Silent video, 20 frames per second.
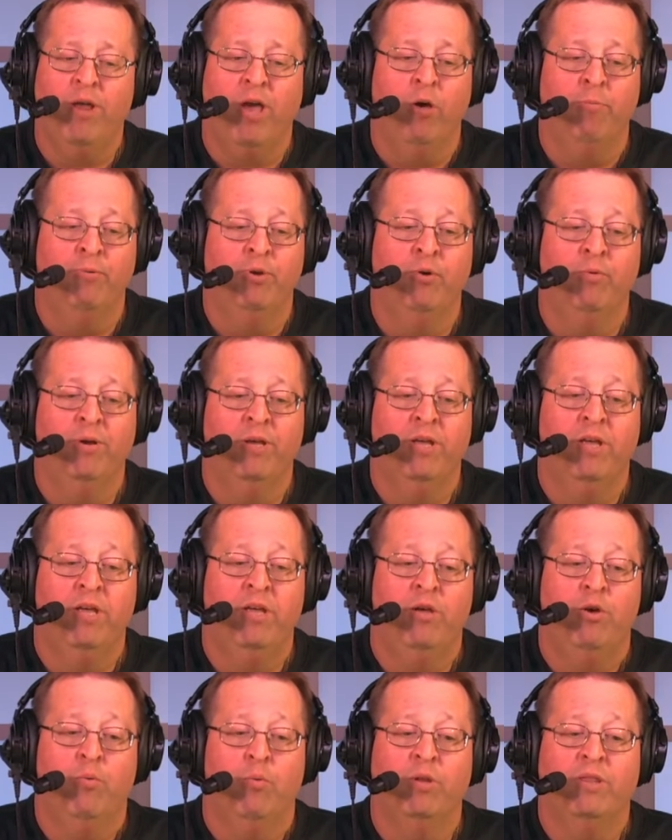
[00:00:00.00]
don't help you.
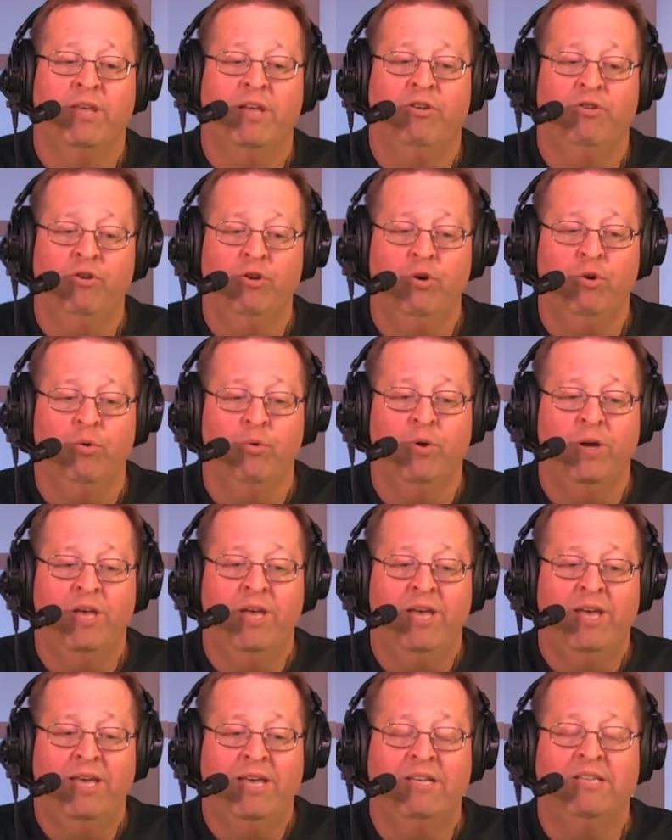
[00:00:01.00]
What they do
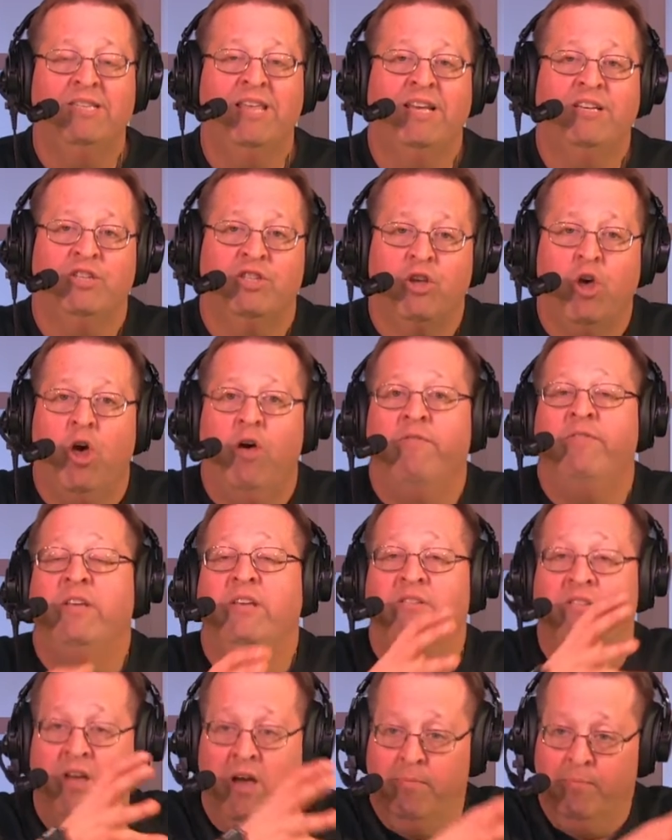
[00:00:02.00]
is they solve
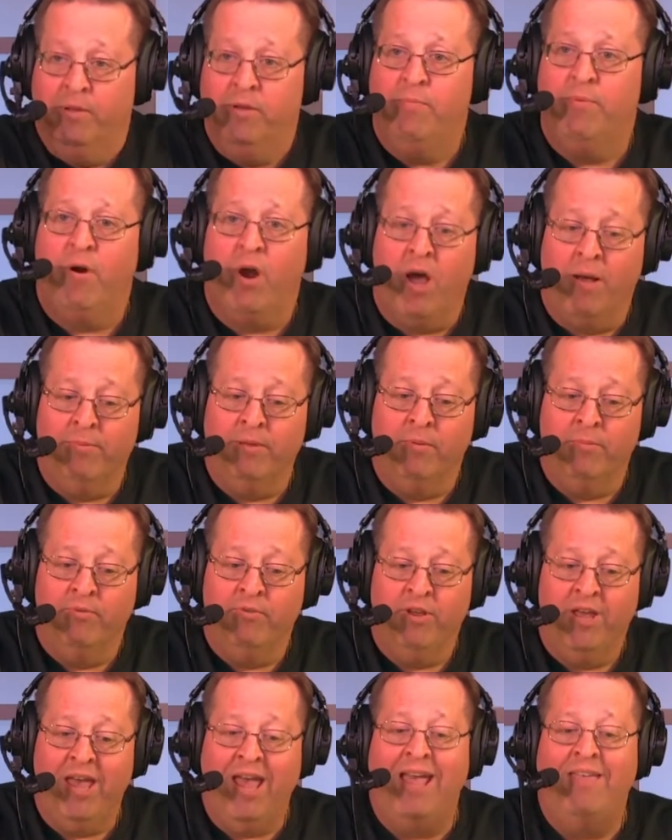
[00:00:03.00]
these couple of
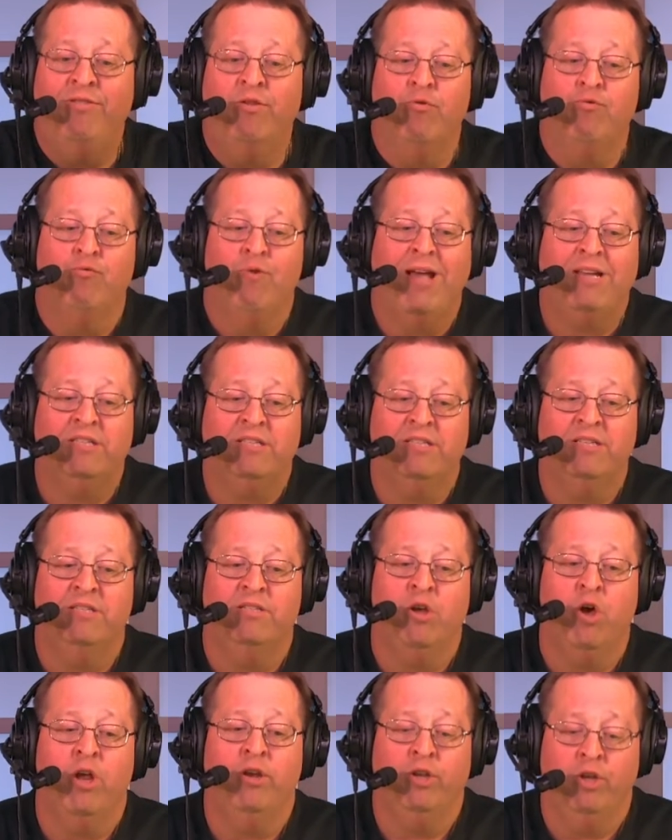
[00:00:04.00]
problems and the rest
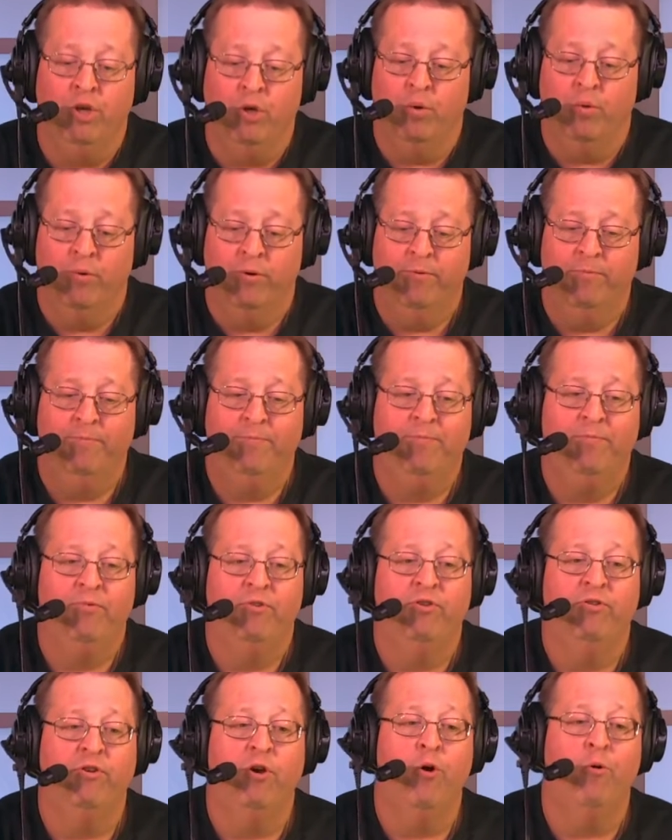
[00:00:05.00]
is on you.
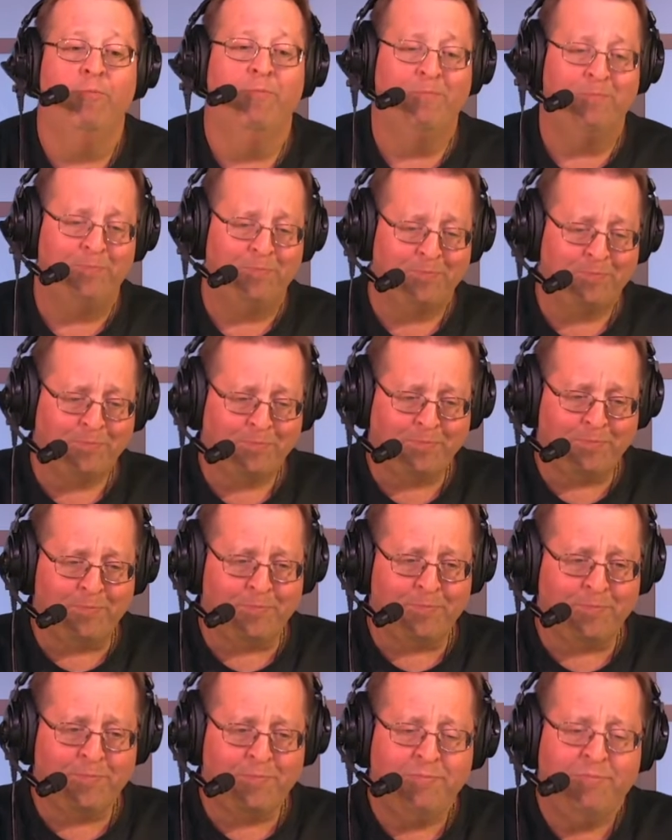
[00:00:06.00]
So
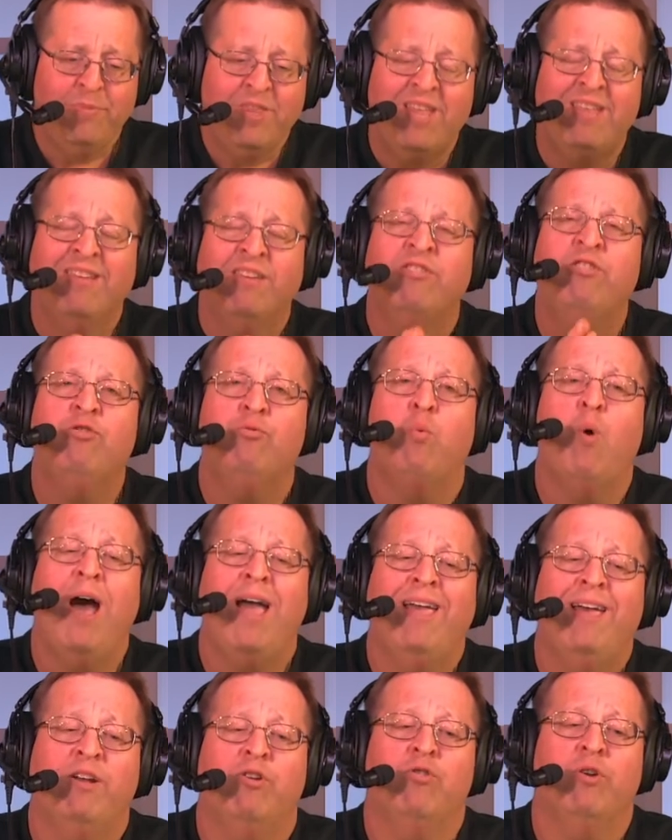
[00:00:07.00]
this is
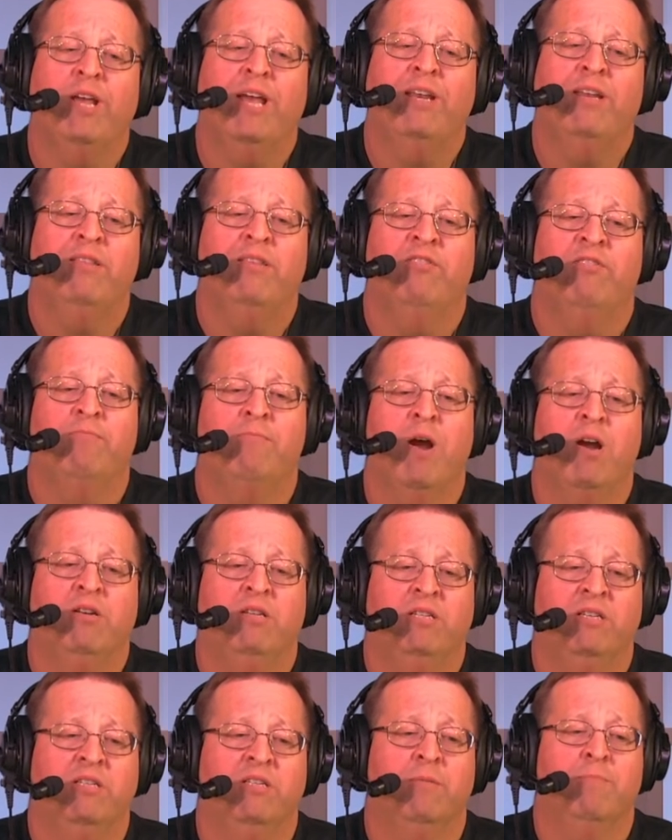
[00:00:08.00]
why I created the
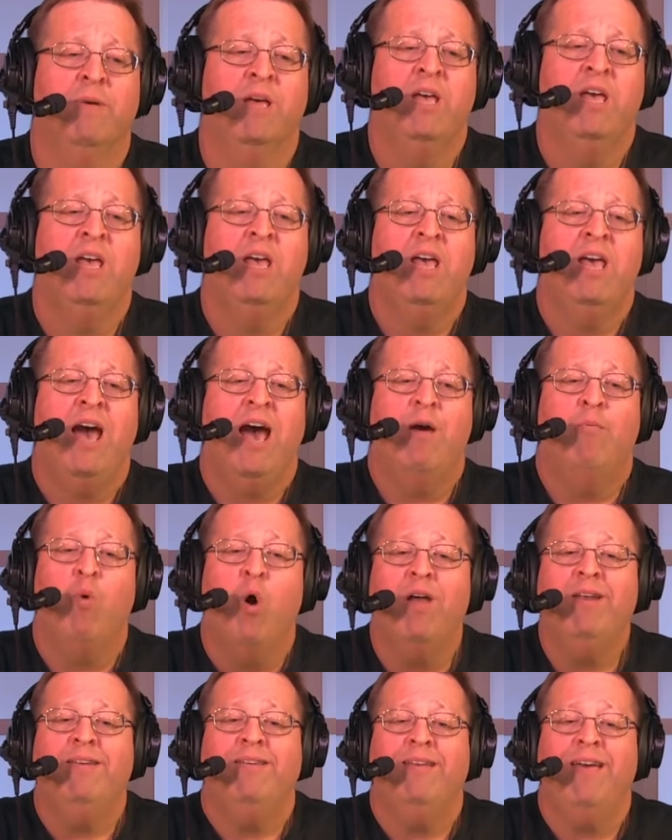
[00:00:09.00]
S.M.A.R.T system. I
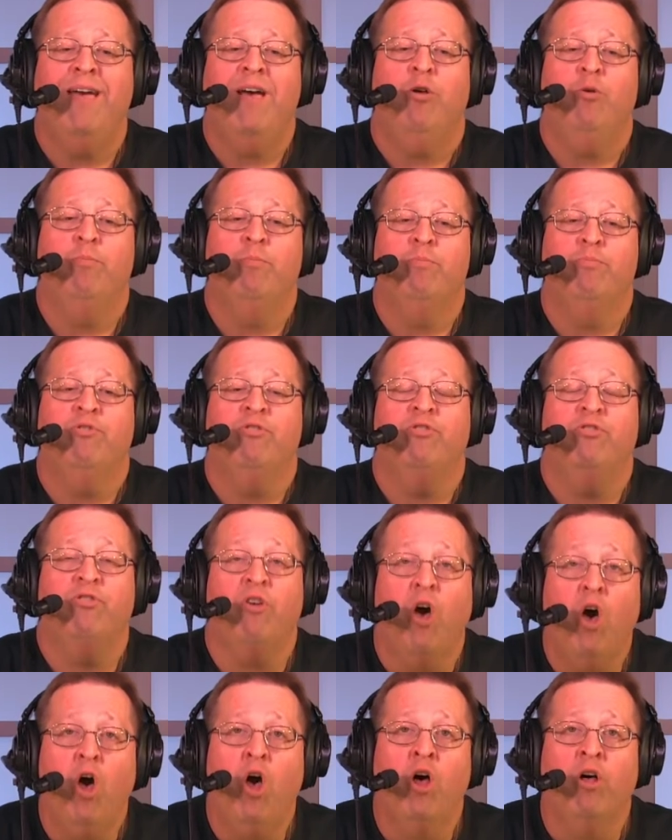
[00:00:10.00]
wanted to help
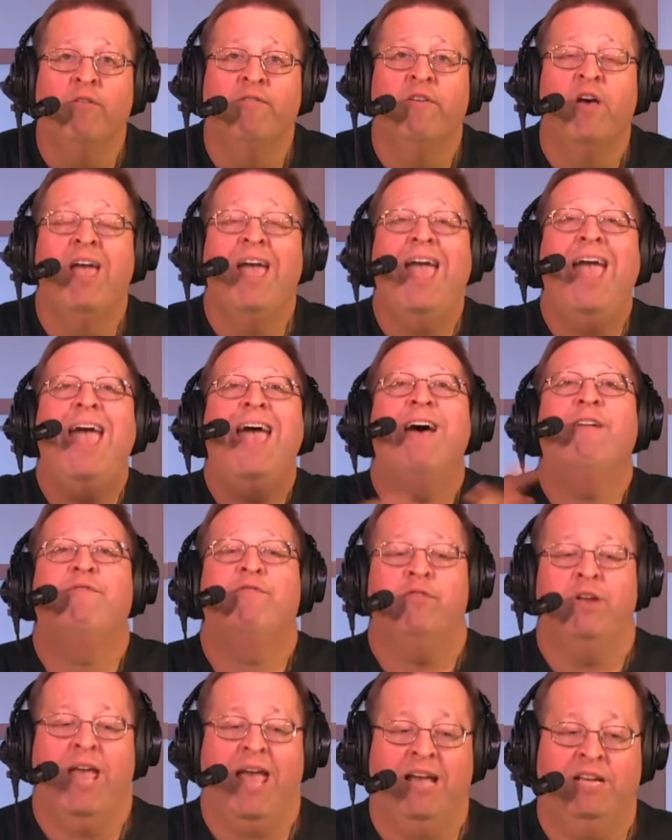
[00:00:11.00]
solve
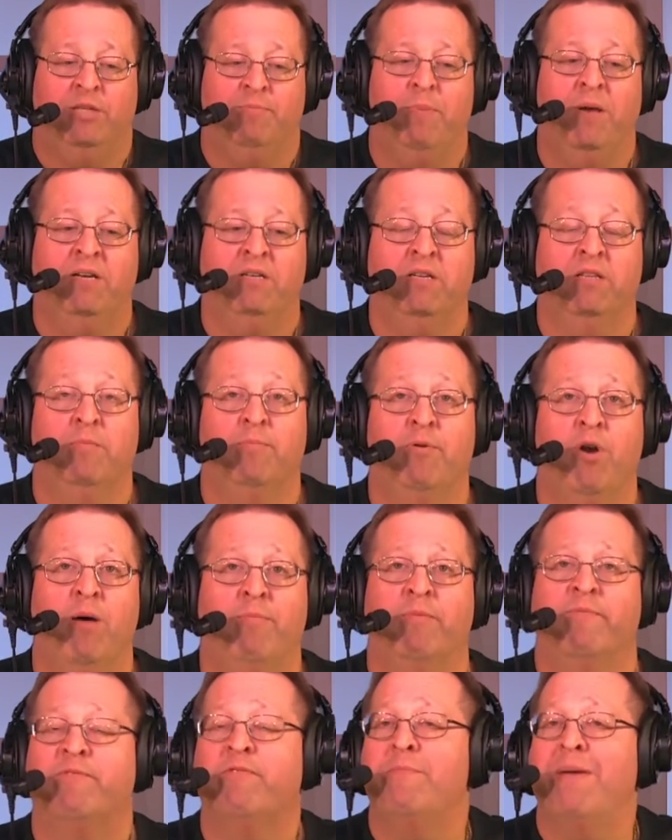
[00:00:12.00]
every aspect of the
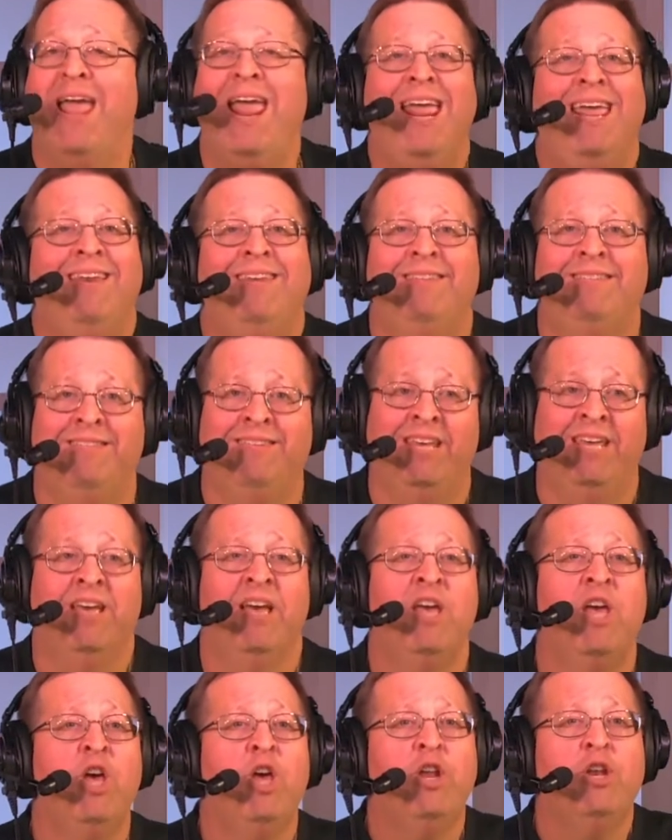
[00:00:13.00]
problem from A to Z,
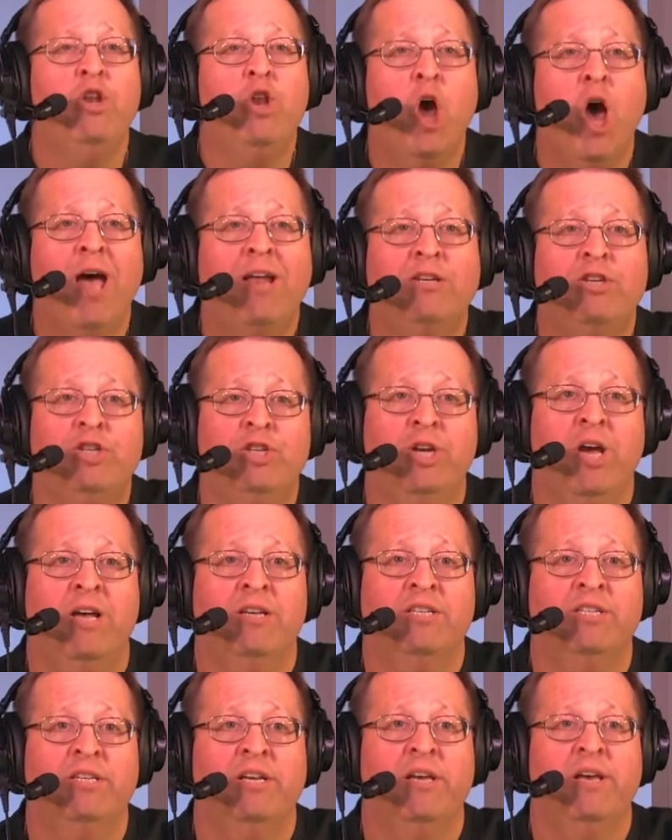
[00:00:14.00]
not
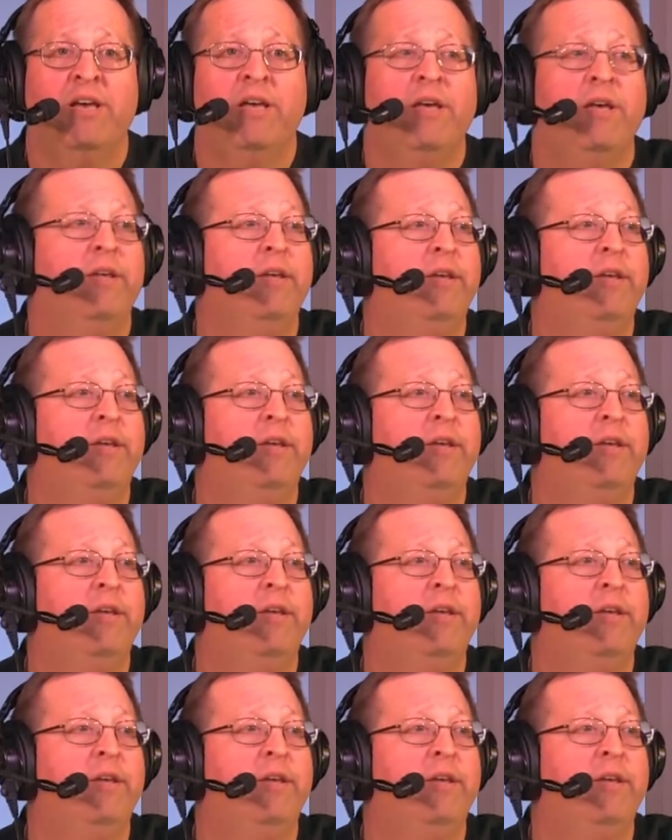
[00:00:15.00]
just,